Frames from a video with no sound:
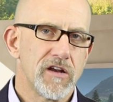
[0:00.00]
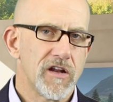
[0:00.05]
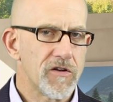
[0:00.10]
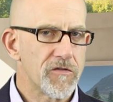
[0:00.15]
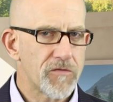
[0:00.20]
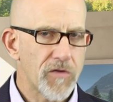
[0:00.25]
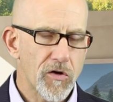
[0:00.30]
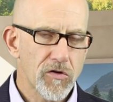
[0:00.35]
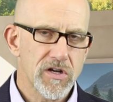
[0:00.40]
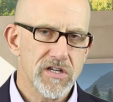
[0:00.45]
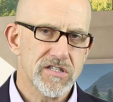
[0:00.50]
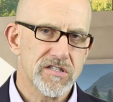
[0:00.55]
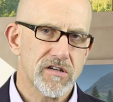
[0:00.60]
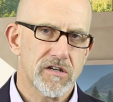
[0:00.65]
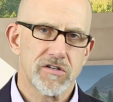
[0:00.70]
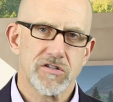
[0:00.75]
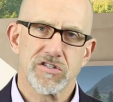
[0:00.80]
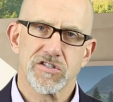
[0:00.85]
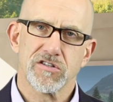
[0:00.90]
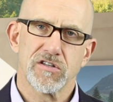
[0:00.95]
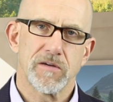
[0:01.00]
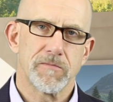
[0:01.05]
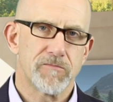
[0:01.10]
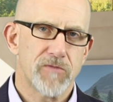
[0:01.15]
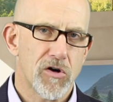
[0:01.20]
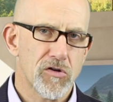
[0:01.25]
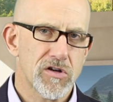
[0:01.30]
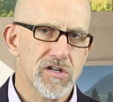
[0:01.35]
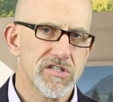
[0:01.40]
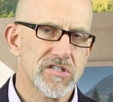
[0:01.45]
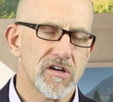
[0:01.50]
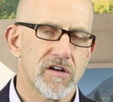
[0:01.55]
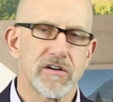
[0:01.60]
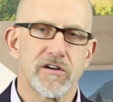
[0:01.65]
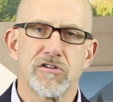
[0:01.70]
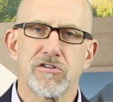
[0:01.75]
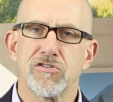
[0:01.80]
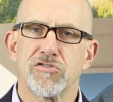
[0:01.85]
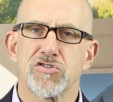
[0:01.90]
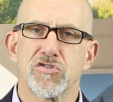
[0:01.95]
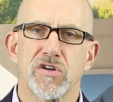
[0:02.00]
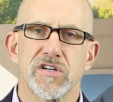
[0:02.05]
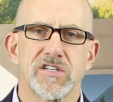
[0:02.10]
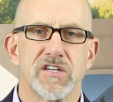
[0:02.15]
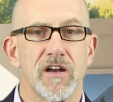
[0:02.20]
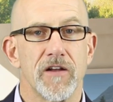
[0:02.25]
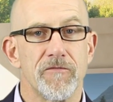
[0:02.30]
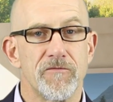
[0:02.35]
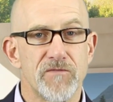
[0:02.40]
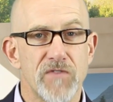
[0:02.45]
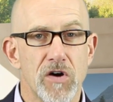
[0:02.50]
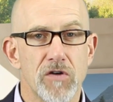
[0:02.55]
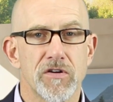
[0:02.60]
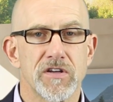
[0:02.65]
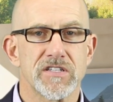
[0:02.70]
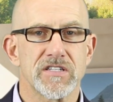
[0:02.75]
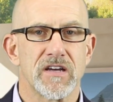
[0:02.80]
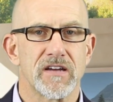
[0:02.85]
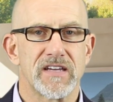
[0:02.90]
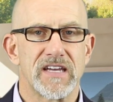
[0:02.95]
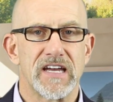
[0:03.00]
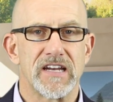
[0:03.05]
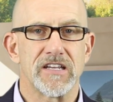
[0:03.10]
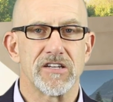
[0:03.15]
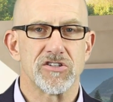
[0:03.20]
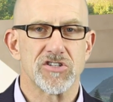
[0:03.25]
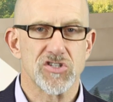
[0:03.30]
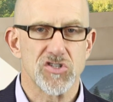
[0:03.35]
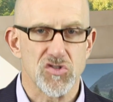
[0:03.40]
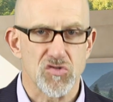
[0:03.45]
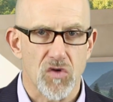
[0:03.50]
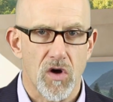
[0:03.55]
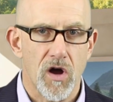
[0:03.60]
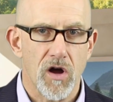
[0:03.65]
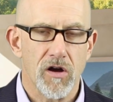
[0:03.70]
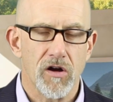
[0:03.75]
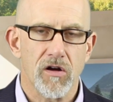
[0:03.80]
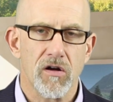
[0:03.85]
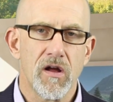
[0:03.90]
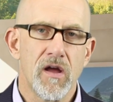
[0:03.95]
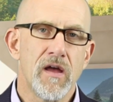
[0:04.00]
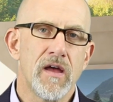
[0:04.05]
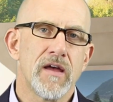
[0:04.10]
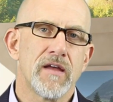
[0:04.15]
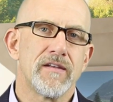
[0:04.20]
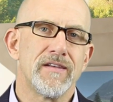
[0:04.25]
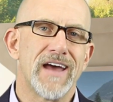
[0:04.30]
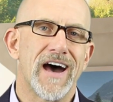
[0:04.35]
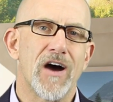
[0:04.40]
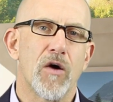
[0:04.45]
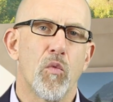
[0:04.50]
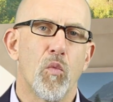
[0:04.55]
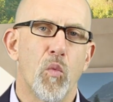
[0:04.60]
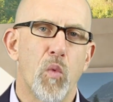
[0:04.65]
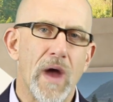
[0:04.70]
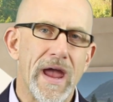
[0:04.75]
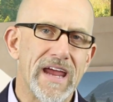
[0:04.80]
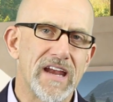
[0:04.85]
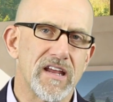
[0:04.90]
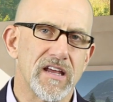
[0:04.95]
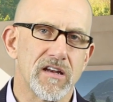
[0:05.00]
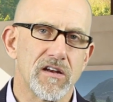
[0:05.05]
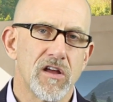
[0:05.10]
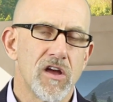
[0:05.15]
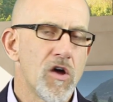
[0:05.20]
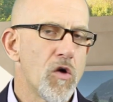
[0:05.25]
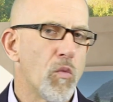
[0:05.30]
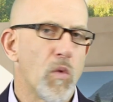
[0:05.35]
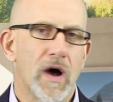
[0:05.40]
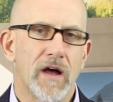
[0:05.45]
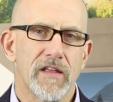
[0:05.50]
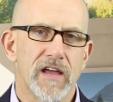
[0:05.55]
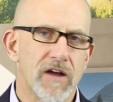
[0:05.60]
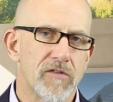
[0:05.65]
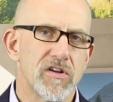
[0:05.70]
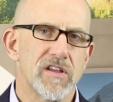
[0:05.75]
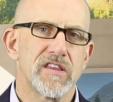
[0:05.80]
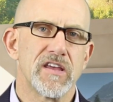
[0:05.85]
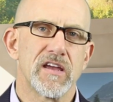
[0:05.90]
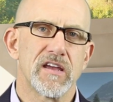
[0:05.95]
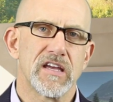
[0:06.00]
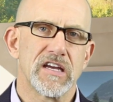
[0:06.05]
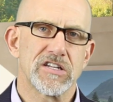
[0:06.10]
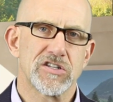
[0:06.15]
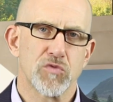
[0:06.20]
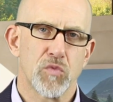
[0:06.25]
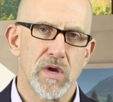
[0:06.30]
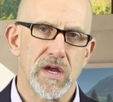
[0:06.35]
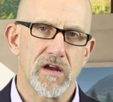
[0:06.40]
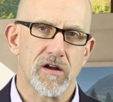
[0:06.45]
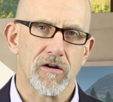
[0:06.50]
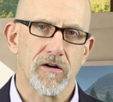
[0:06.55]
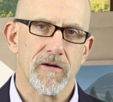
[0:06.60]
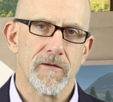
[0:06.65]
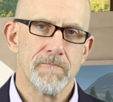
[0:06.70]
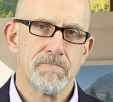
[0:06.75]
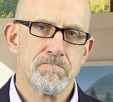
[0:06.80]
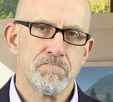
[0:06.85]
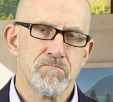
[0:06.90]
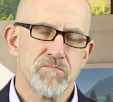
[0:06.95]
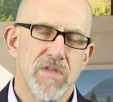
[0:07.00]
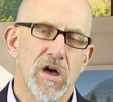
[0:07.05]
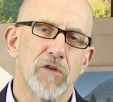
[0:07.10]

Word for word: You need to focus on your sleep, focus on your nutrition, and focus on getting stronger, not waiting while everything gets weaker.